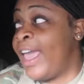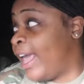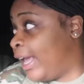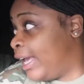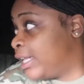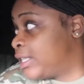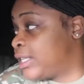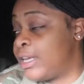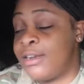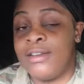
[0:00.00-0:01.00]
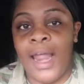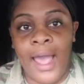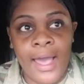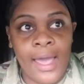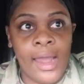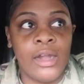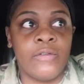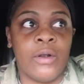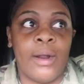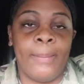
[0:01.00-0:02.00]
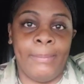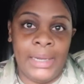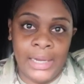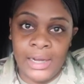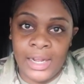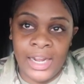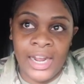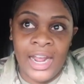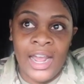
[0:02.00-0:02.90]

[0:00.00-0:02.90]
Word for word: at 9 for a meeting